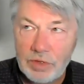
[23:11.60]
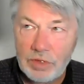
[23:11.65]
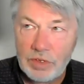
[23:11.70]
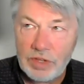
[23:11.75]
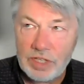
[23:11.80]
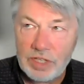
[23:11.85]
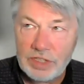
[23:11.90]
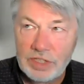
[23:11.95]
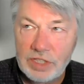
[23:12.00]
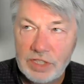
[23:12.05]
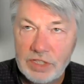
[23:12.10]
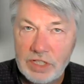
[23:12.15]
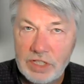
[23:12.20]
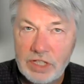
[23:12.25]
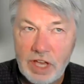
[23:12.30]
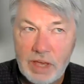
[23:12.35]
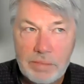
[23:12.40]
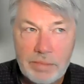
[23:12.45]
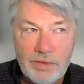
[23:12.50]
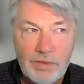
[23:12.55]
this is a
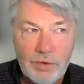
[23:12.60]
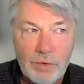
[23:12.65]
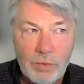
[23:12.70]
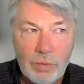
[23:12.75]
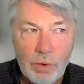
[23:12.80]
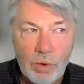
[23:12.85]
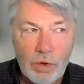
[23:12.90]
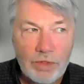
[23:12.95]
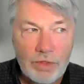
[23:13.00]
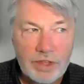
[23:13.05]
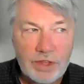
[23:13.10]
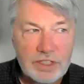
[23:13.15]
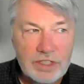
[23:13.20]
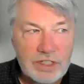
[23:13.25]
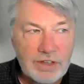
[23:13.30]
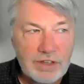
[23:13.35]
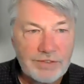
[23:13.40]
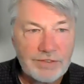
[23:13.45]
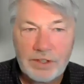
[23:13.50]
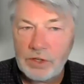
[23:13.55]
type of a role that's
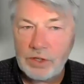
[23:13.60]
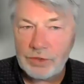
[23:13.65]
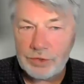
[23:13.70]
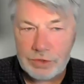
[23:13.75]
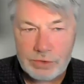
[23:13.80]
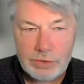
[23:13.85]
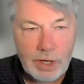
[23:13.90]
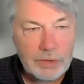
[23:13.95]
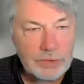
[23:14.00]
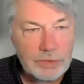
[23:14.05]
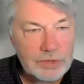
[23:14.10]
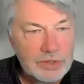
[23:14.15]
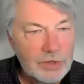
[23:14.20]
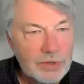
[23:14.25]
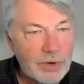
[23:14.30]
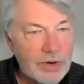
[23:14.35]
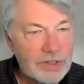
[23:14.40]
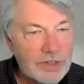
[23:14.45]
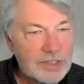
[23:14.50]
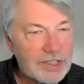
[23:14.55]
difficult to
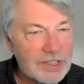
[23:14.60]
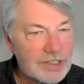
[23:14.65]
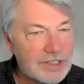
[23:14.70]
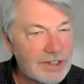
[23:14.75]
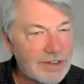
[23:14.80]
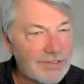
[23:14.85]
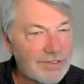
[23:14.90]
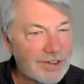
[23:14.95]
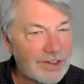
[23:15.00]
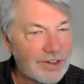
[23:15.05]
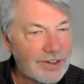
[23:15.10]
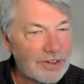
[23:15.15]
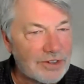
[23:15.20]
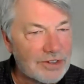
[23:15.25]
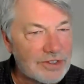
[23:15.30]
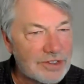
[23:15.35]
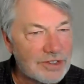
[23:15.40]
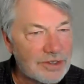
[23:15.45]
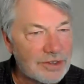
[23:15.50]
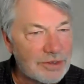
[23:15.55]
outsource it's
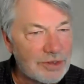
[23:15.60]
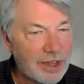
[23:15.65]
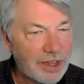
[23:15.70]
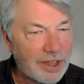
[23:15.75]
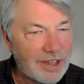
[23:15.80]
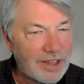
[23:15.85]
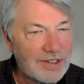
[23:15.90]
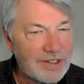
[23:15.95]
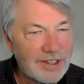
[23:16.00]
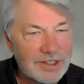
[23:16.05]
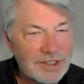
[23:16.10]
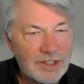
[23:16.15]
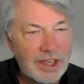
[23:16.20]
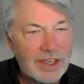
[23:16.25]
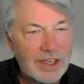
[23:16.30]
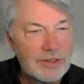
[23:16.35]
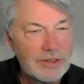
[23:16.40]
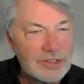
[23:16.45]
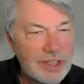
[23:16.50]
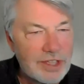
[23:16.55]
difficult to like it, it's
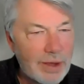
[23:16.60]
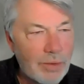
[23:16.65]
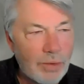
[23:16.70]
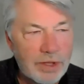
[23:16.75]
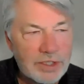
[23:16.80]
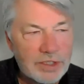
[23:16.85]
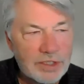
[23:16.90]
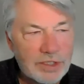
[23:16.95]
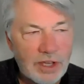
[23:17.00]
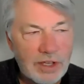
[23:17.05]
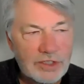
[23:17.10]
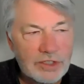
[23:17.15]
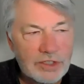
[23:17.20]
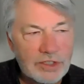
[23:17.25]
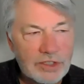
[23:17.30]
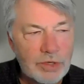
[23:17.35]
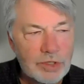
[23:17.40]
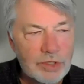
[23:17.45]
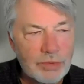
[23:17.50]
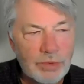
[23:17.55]
like you say once
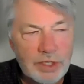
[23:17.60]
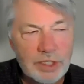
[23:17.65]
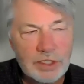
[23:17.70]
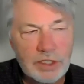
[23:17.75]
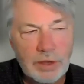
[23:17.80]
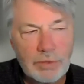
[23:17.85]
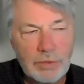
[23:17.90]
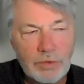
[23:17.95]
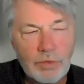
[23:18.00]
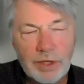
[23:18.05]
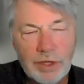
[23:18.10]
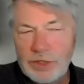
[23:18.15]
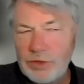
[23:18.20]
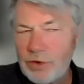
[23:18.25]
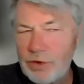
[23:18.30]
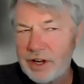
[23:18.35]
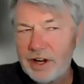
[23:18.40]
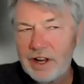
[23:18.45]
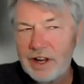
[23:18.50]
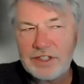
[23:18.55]
customers once um, once
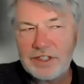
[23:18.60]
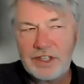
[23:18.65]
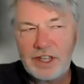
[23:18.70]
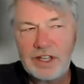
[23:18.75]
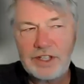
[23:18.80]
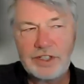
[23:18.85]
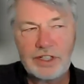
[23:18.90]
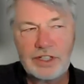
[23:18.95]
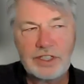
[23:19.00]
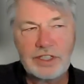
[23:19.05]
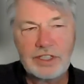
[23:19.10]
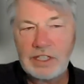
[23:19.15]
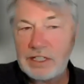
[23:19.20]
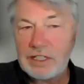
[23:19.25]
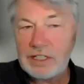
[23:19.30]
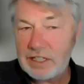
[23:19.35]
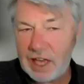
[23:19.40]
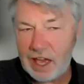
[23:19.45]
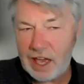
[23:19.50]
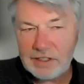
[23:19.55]
organizations
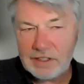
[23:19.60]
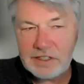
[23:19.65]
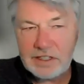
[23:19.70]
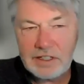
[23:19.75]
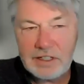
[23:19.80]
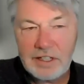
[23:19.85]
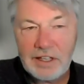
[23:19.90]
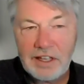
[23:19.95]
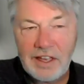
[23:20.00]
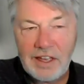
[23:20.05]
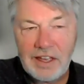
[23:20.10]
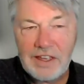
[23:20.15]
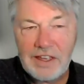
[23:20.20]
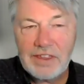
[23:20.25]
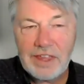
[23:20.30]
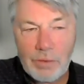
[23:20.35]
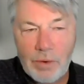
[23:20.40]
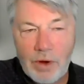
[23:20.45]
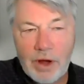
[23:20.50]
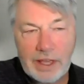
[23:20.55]
detect it
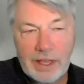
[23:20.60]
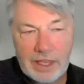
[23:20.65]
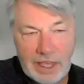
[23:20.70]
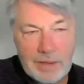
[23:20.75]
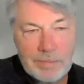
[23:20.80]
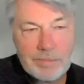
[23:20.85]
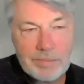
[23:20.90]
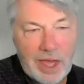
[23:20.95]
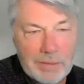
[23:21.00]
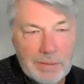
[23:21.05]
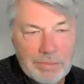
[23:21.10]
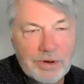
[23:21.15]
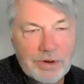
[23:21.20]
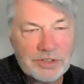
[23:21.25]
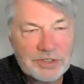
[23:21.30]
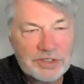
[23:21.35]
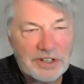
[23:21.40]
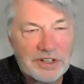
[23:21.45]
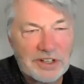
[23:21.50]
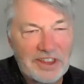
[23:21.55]
they want to keep that
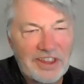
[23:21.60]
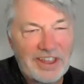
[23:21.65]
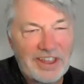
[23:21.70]
person